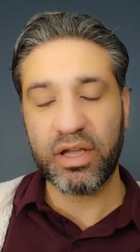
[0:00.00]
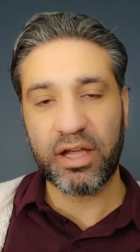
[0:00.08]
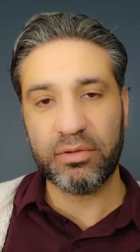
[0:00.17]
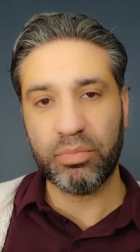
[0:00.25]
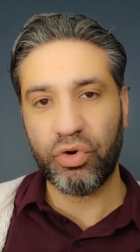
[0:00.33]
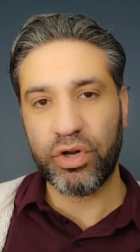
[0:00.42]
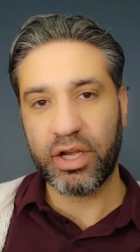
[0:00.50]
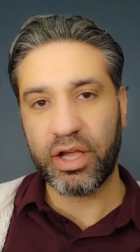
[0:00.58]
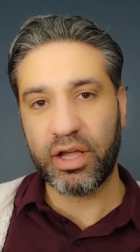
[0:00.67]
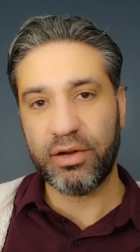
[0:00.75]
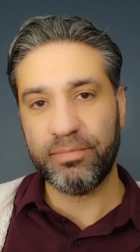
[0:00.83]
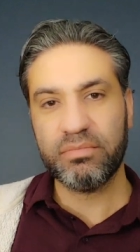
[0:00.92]
get born
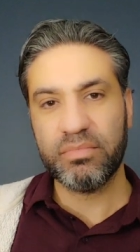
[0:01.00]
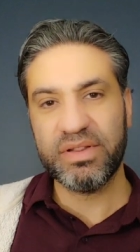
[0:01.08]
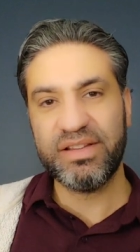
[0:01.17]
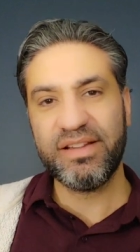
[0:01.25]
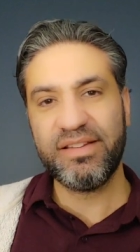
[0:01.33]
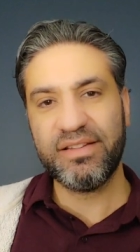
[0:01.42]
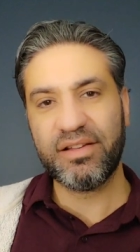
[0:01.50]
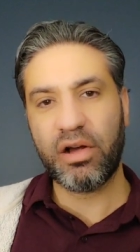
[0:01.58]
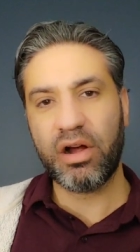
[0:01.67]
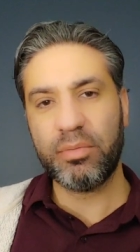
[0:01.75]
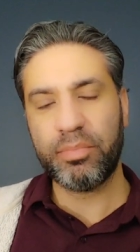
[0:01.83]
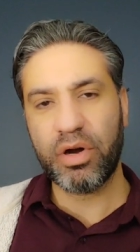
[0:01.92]
again. This is
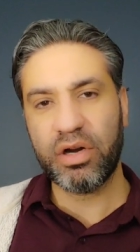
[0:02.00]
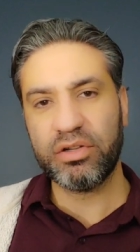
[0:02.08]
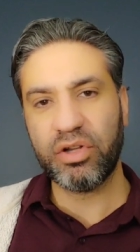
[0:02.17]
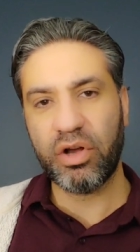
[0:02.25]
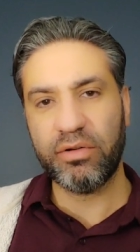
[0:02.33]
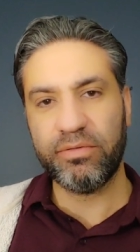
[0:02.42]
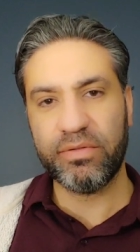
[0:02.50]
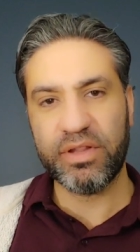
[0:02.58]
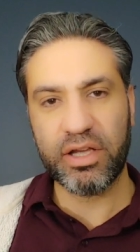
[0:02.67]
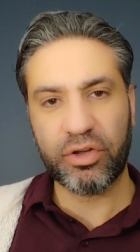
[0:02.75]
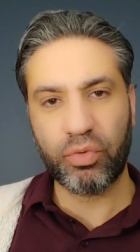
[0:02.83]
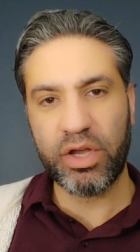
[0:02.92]
our part of
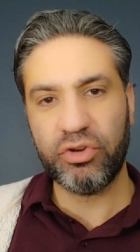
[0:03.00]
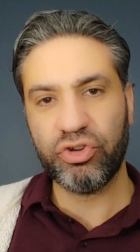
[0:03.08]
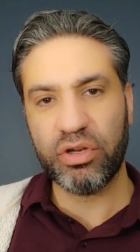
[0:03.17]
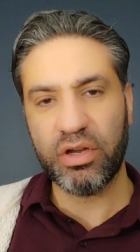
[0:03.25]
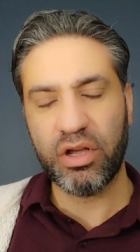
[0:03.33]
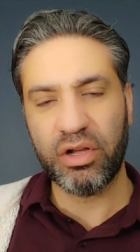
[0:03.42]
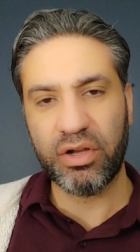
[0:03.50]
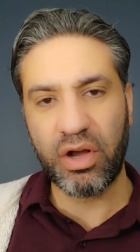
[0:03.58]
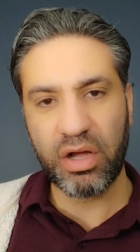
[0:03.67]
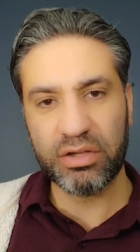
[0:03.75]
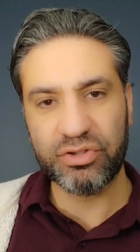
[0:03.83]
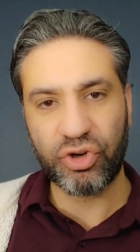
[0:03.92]
the equation.
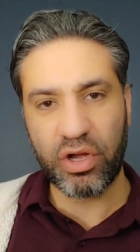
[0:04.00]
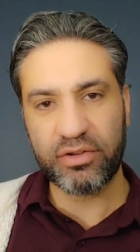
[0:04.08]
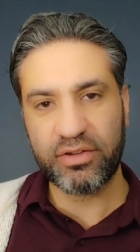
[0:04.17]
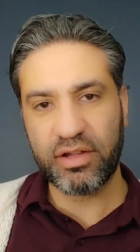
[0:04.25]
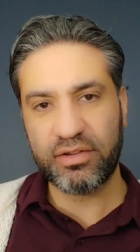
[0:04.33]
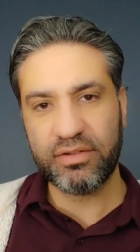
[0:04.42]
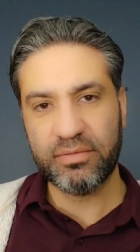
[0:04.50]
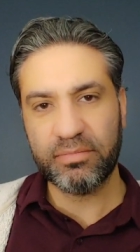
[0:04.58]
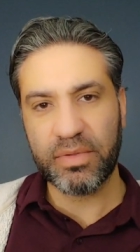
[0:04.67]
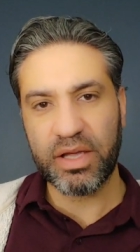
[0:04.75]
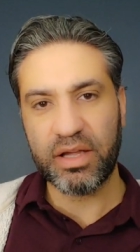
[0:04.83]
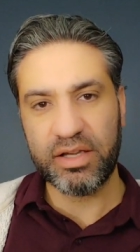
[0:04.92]
God draws us
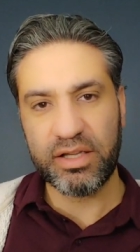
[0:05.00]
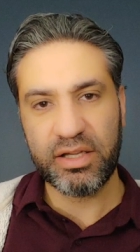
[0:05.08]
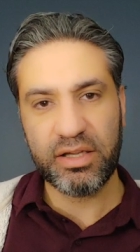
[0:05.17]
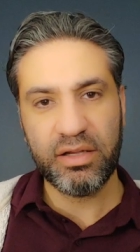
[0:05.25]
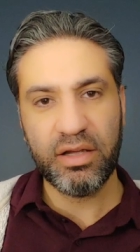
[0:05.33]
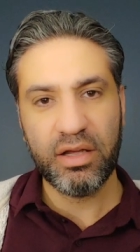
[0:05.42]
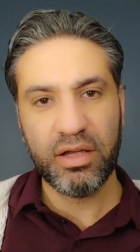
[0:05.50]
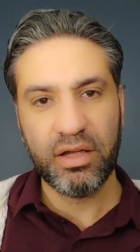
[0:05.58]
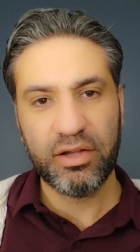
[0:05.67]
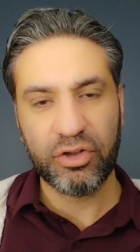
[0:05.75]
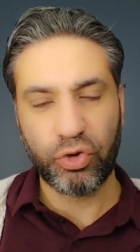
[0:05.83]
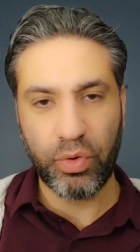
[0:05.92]
and he
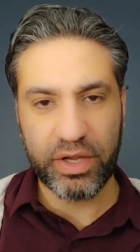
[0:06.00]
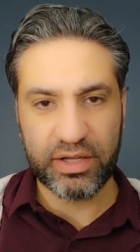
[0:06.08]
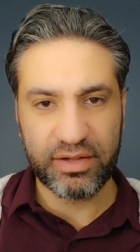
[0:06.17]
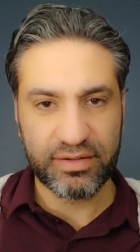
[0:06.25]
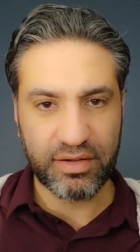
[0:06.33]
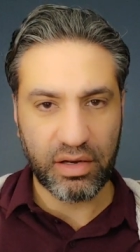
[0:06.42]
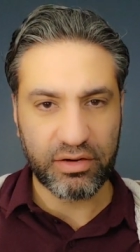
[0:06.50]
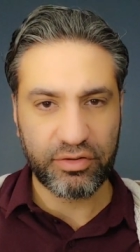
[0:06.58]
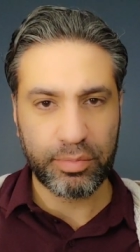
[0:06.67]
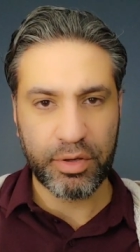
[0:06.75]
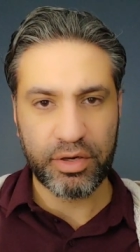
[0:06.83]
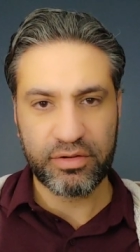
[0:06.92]
quickens our
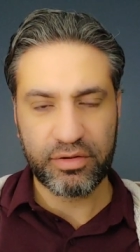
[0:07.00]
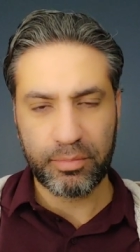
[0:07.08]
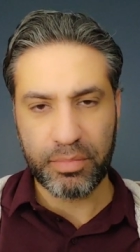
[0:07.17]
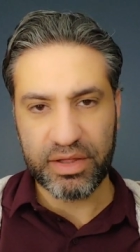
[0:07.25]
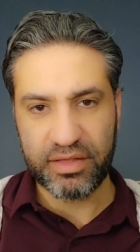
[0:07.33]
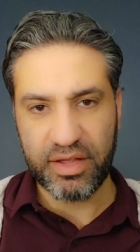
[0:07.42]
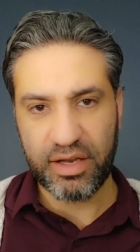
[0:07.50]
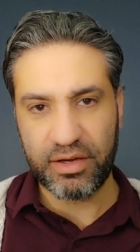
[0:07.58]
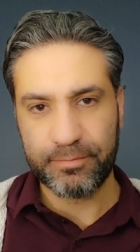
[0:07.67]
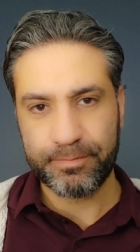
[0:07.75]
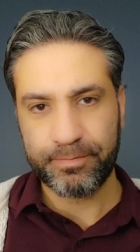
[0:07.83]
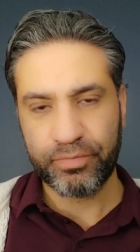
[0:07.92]
spirits, but
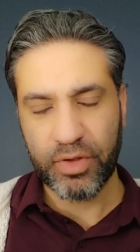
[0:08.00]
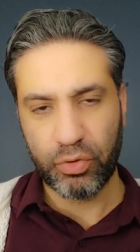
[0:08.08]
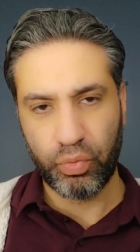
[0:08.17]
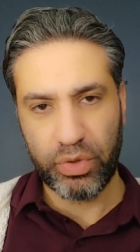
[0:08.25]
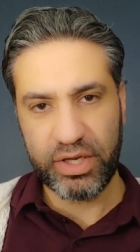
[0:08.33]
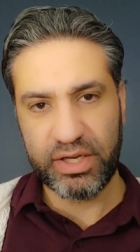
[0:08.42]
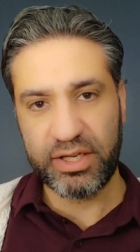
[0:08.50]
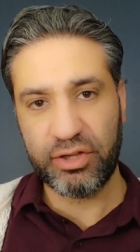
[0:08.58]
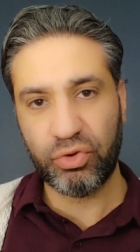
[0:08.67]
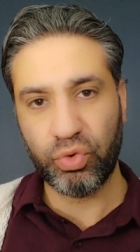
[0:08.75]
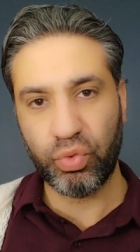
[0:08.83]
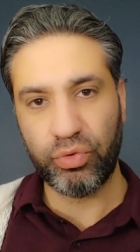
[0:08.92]
then we
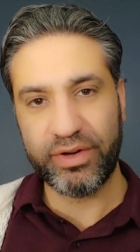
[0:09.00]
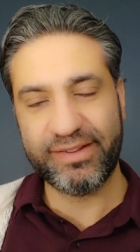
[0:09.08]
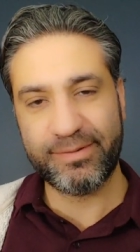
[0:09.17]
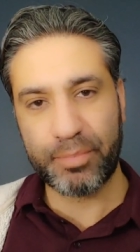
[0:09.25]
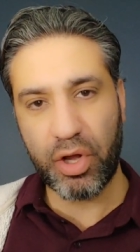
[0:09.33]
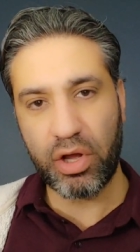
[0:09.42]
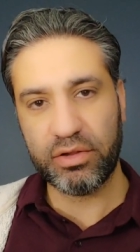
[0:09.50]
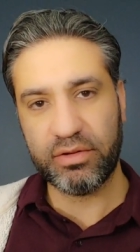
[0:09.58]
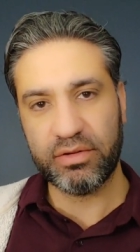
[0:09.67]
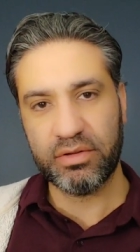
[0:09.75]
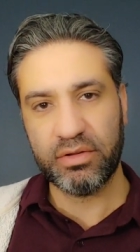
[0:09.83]
need to respond